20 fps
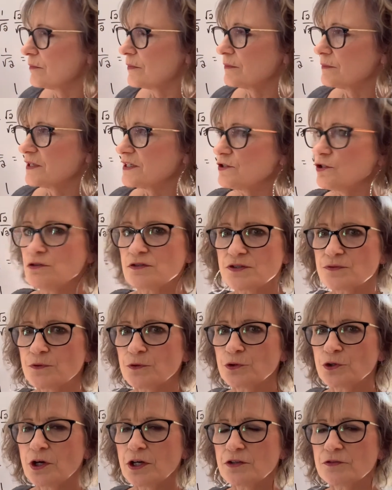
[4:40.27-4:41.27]
is useful
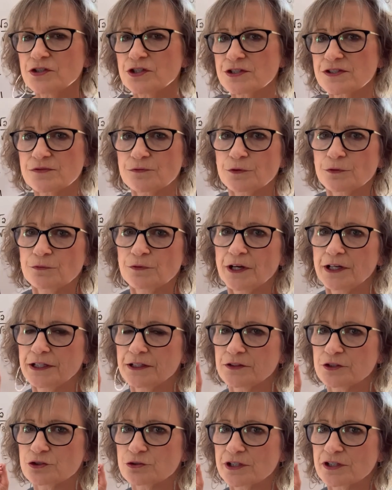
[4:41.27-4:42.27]
not just for finding
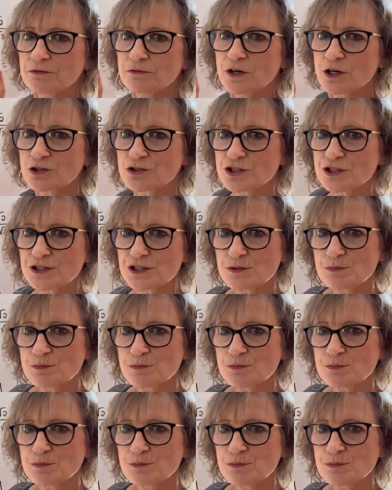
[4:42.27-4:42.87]
the trig functions,